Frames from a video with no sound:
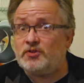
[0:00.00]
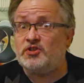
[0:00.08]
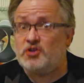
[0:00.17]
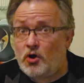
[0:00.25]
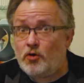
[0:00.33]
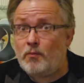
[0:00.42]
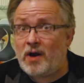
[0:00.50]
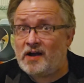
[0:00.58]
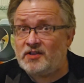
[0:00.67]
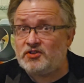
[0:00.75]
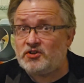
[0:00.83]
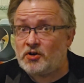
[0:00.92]
snow
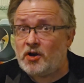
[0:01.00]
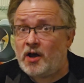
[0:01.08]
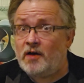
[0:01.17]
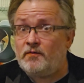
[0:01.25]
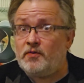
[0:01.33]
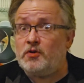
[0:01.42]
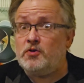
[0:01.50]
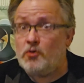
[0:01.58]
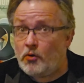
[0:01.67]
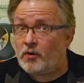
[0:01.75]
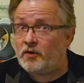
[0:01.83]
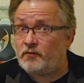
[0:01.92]
monster of the
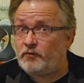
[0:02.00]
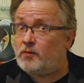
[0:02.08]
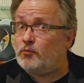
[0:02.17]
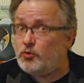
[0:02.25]
north from